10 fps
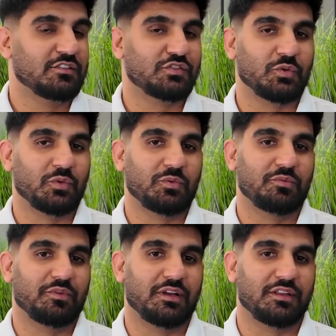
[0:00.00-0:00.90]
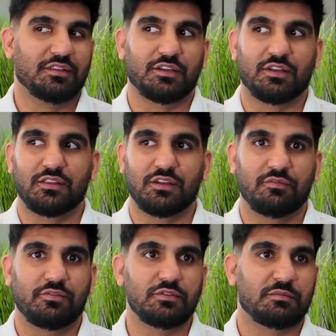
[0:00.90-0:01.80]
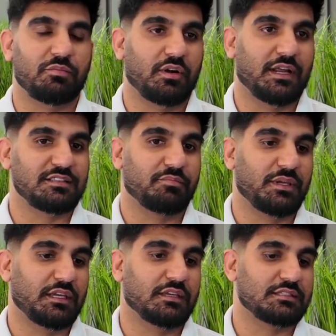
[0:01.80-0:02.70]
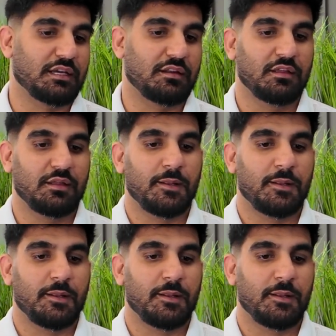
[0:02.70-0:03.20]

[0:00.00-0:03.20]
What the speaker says: So the confusing part ends up being is that